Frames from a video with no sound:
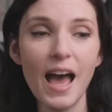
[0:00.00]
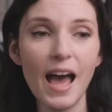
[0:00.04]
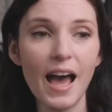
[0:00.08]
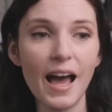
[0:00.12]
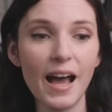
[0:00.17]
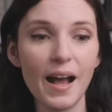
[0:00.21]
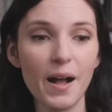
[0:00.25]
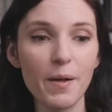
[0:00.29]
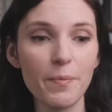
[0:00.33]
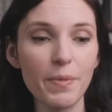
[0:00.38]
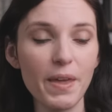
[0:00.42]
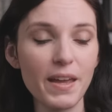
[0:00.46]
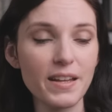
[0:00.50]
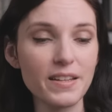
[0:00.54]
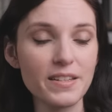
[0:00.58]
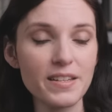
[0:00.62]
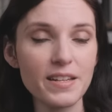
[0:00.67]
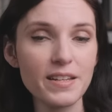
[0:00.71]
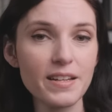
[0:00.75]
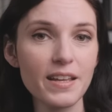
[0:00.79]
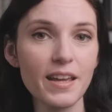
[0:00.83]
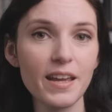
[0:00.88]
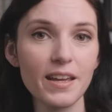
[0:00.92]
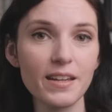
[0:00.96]
um, and
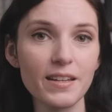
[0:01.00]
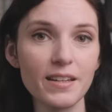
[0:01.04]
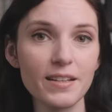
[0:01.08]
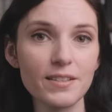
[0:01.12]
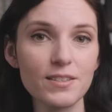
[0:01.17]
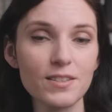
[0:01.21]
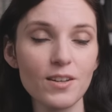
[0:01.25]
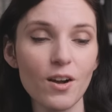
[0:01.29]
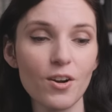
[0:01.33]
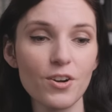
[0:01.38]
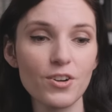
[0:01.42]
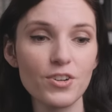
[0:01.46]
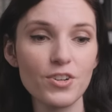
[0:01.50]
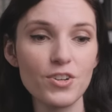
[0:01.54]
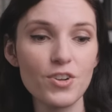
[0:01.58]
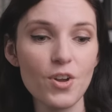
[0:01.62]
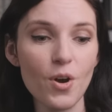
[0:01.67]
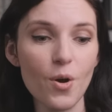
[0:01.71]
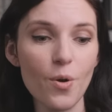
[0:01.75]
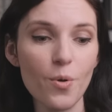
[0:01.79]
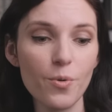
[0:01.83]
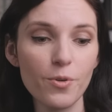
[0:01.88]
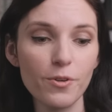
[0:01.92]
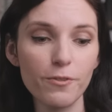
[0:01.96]
Tin Can Knits are
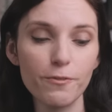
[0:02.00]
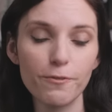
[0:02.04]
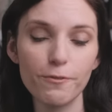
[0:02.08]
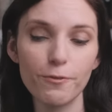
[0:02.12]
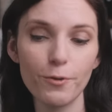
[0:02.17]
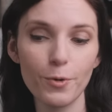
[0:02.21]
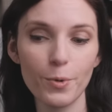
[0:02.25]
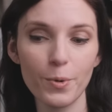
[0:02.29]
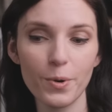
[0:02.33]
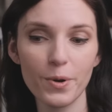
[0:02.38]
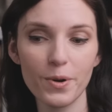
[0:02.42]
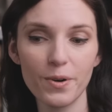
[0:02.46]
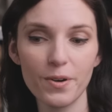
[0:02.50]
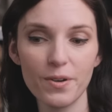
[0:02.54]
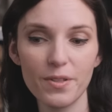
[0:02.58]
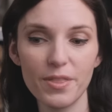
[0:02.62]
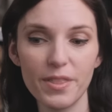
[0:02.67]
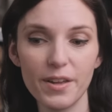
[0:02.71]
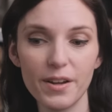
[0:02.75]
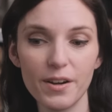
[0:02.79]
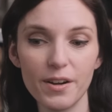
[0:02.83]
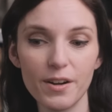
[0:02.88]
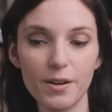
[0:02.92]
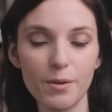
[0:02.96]
known for
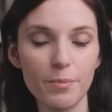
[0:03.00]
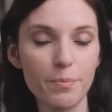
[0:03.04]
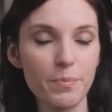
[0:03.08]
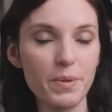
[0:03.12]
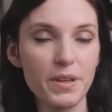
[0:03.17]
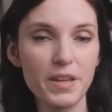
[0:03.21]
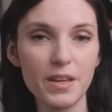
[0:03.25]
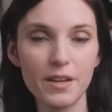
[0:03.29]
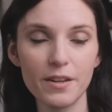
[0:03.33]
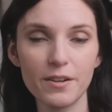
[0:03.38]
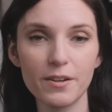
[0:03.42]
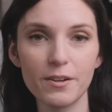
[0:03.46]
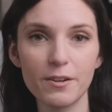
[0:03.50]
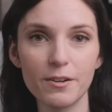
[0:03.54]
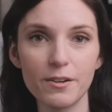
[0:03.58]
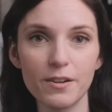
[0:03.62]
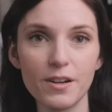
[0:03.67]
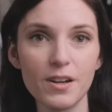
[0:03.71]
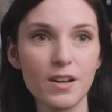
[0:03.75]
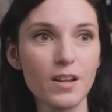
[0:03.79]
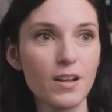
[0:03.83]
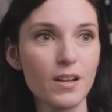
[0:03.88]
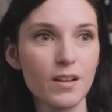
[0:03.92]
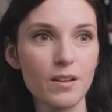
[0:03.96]
their beginner
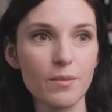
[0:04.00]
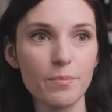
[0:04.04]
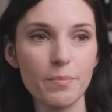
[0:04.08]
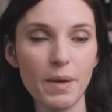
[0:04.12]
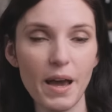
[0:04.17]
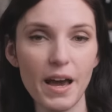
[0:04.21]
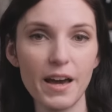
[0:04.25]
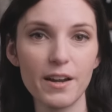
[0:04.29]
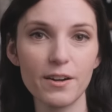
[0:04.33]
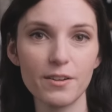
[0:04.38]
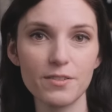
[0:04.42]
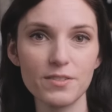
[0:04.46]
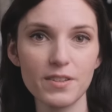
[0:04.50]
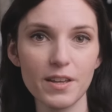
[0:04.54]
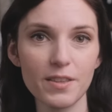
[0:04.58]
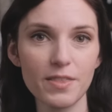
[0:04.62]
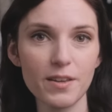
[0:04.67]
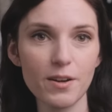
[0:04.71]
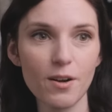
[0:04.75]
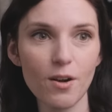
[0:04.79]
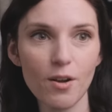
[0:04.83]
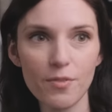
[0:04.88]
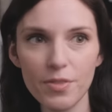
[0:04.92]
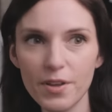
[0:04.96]
patterns. Like
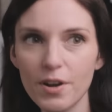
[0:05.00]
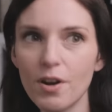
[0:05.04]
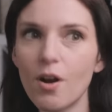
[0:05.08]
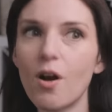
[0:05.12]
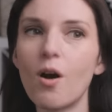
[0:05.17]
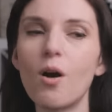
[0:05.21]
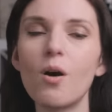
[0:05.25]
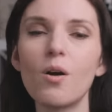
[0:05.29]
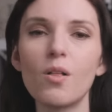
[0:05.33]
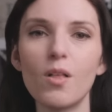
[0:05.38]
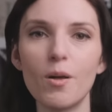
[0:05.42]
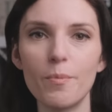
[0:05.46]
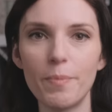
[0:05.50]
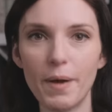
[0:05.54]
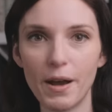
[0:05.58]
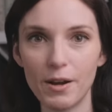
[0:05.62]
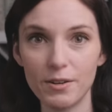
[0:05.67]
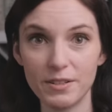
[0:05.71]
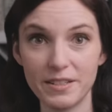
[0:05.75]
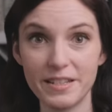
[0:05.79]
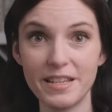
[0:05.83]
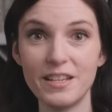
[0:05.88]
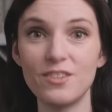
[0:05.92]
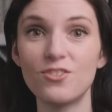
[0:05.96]
they're they're all
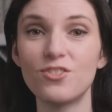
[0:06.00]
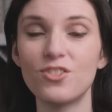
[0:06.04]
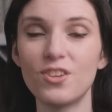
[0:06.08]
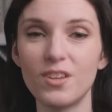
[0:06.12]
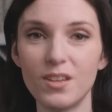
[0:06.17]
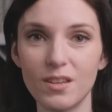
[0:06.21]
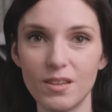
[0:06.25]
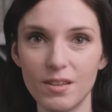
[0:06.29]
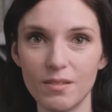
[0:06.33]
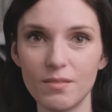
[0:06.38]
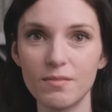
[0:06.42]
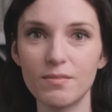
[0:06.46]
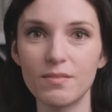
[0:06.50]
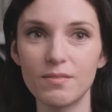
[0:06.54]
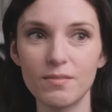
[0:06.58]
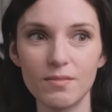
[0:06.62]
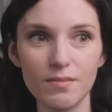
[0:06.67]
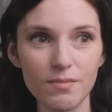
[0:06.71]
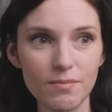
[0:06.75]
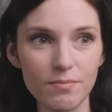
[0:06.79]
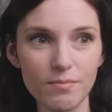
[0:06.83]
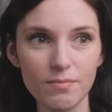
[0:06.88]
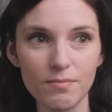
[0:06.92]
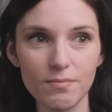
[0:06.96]
about teaching
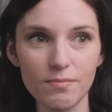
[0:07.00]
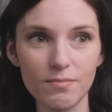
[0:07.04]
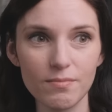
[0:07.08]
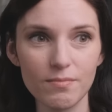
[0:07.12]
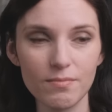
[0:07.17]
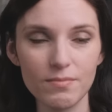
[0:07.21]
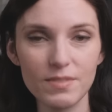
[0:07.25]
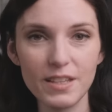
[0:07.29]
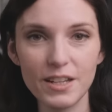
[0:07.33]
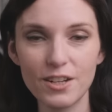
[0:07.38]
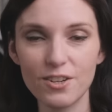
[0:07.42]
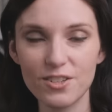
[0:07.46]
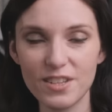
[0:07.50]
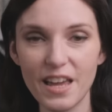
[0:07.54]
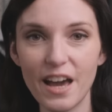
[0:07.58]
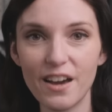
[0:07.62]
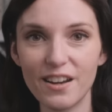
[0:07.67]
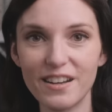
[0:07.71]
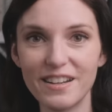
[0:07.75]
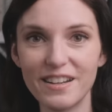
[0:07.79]
knitters how